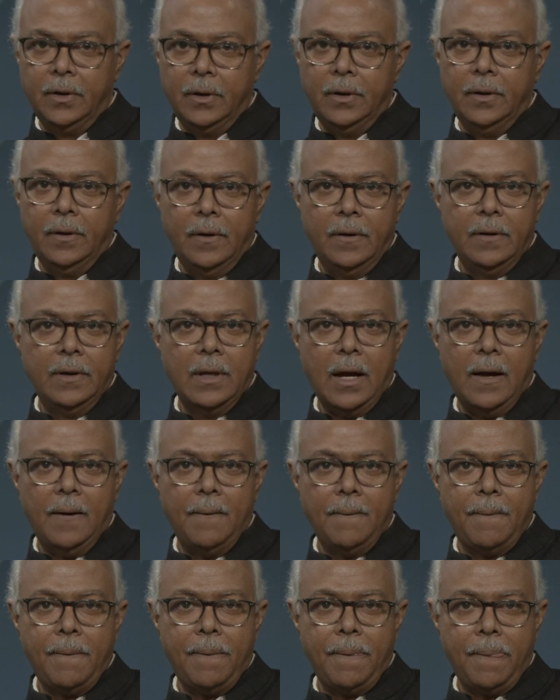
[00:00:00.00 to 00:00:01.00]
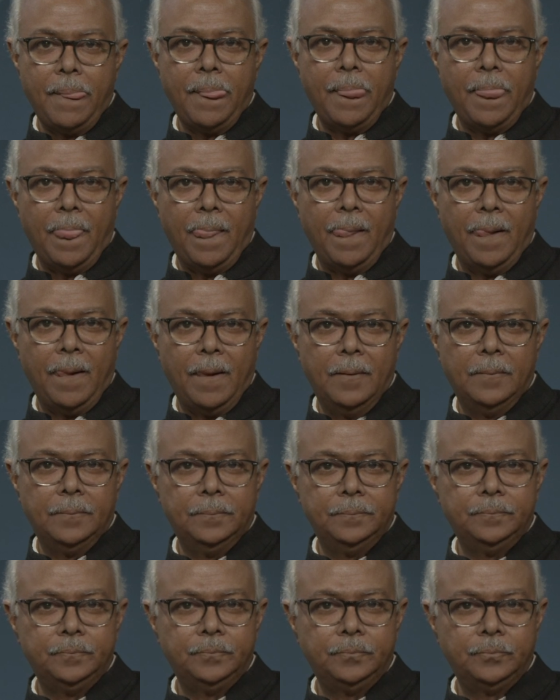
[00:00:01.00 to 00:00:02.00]
Yeah. Professor Chandra, we just
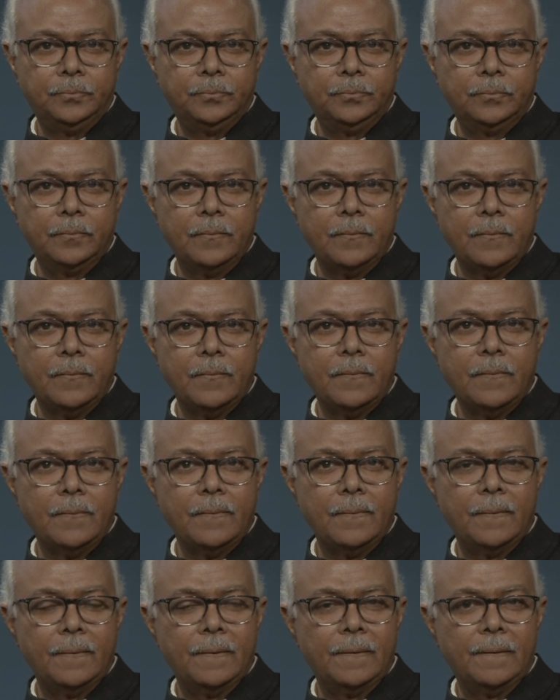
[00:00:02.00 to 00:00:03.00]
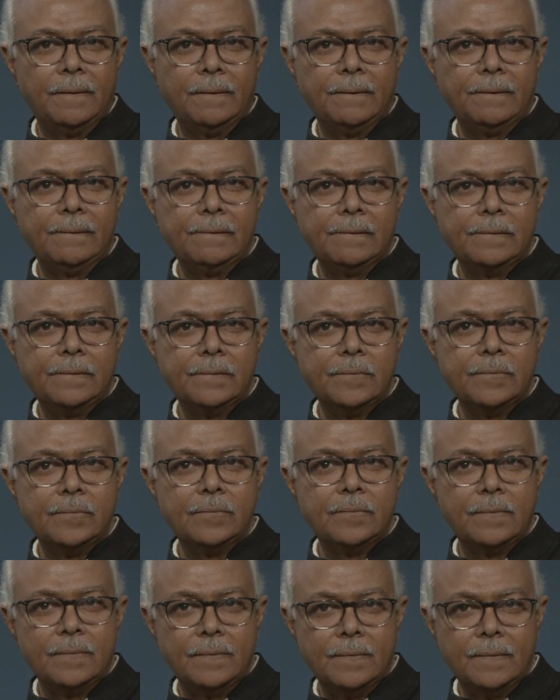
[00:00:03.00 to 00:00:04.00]
have time for two more questions
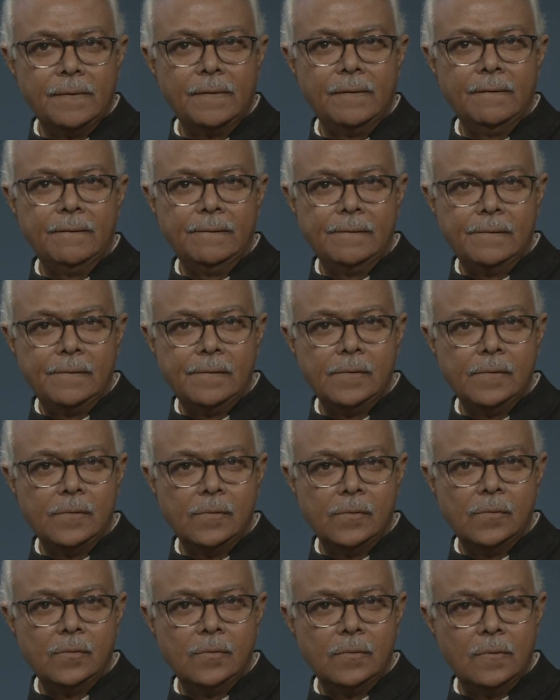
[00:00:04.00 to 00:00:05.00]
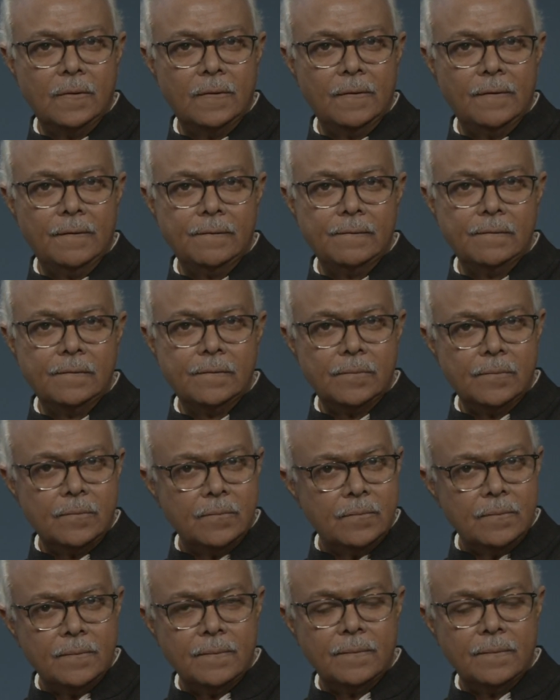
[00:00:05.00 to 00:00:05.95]
and maybe we need a quicker answers.